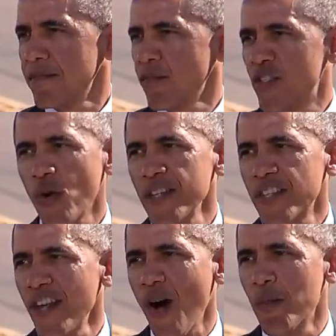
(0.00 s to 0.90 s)

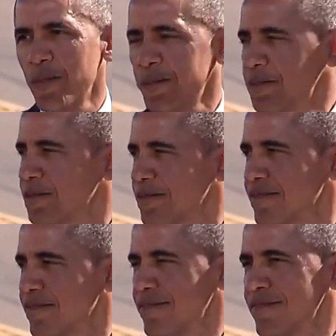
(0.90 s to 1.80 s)
Rejoice in hope.
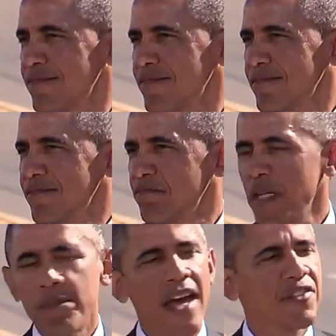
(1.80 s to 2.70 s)

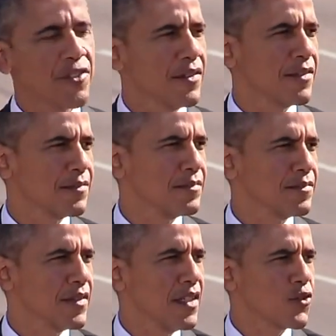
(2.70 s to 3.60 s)
Be patient
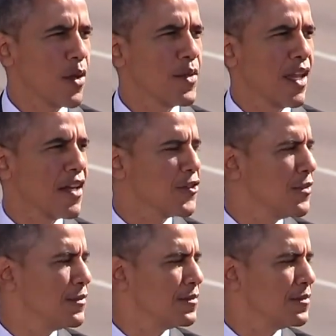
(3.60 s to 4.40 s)
in tribulation.